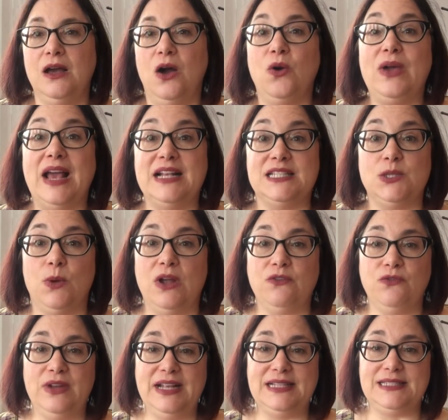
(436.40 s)
Okay, so I
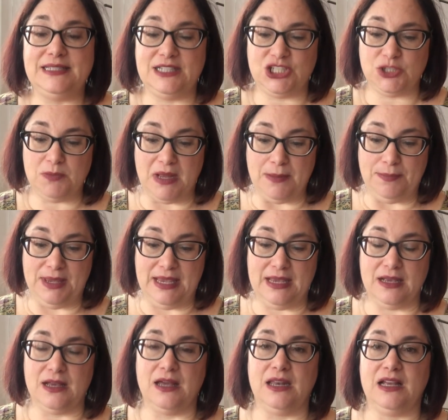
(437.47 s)
restitched my bee
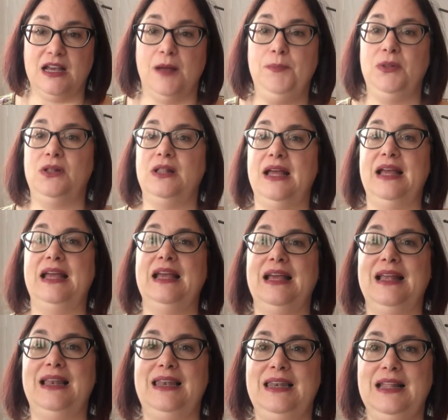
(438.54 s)
and got
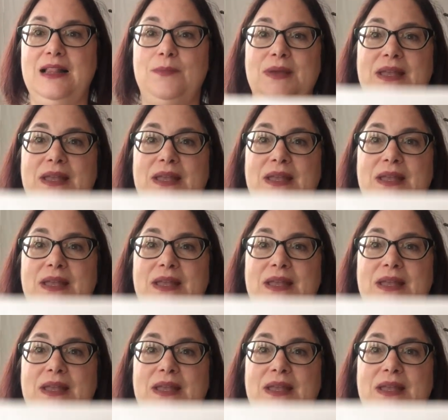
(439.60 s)
a little